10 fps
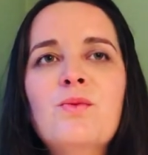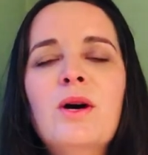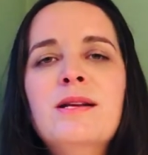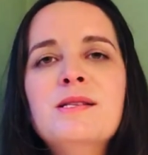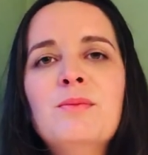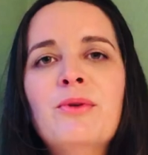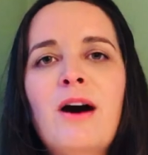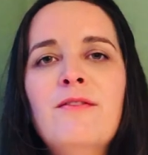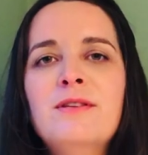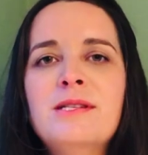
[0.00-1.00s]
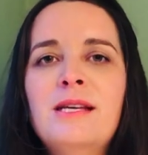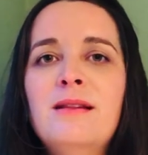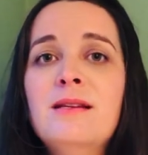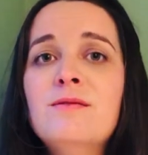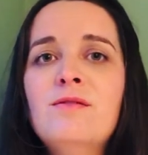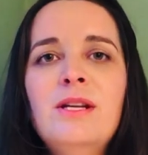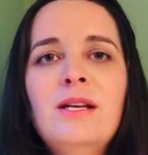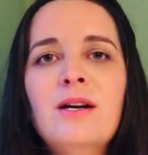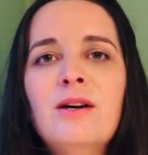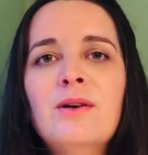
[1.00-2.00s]
What is a prophecy? This
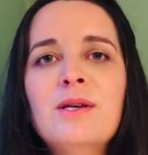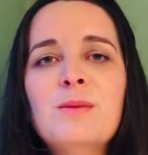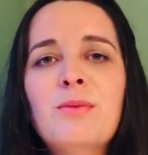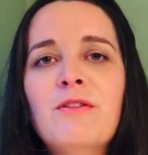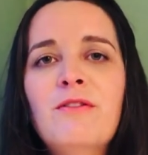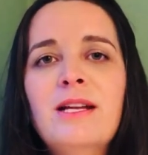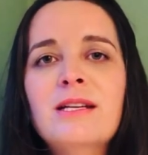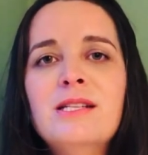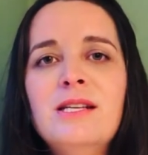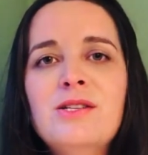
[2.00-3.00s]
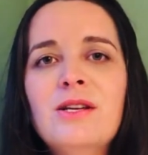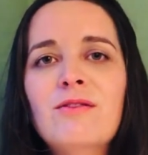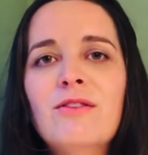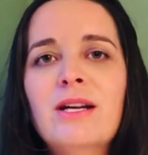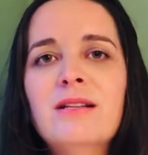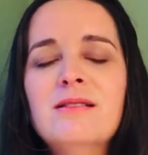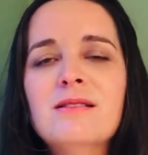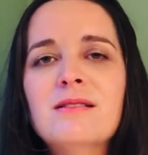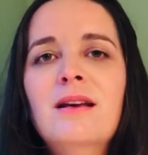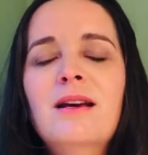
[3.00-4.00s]
video is a prophetic teaching, friends.